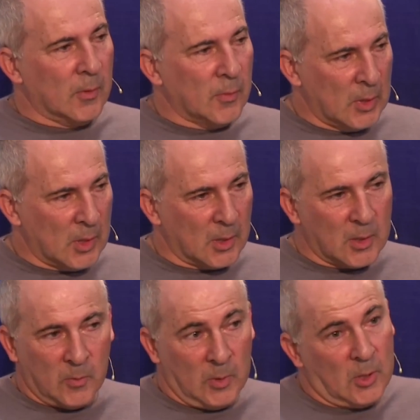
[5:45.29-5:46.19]

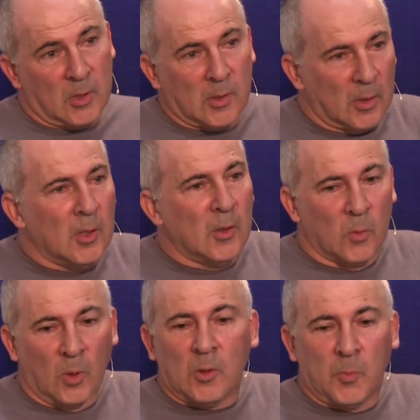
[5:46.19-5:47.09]
physics, which
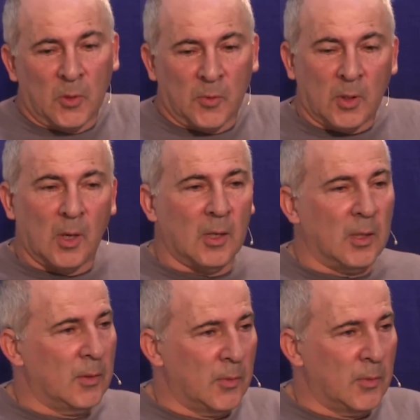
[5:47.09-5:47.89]
work perfectly